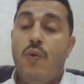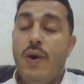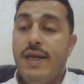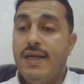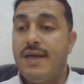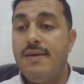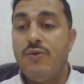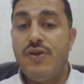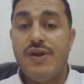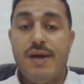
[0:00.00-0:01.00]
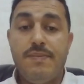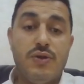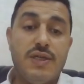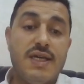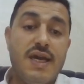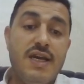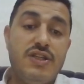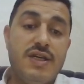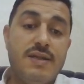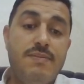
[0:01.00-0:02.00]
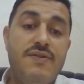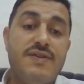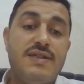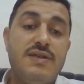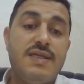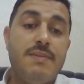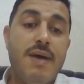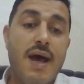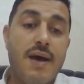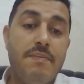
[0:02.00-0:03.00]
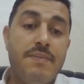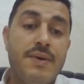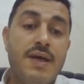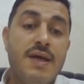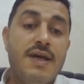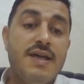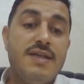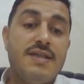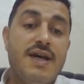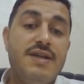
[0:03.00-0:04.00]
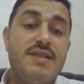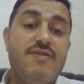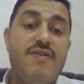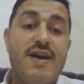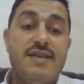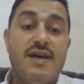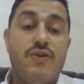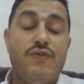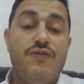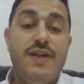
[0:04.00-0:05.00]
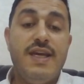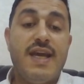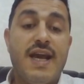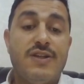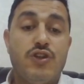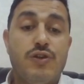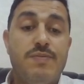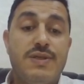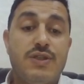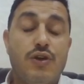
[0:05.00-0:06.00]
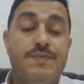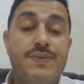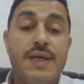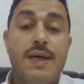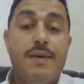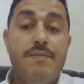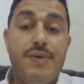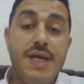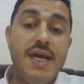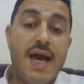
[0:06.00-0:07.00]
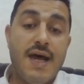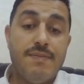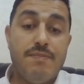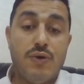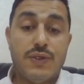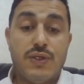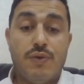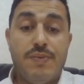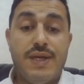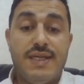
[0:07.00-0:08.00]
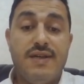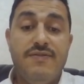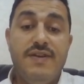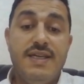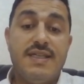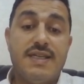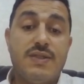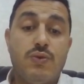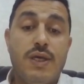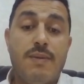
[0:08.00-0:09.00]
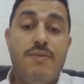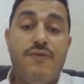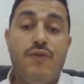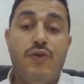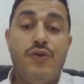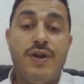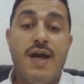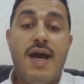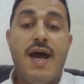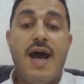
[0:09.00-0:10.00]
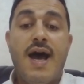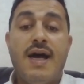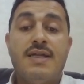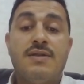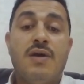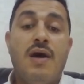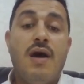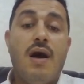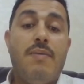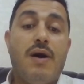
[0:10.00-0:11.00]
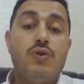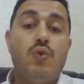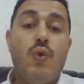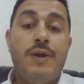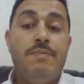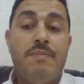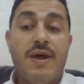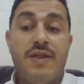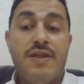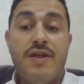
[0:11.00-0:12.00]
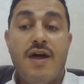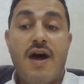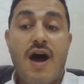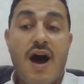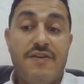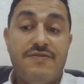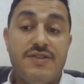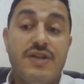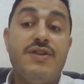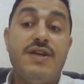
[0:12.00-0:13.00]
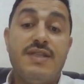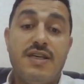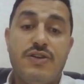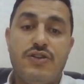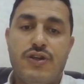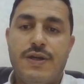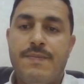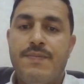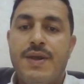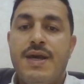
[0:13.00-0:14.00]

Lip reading: One chemotherapeutic agent, bevacizumab, is a risk factor of leak and should be stopped pre and post-operatively 6 weeks before and about 1 month after the surgery.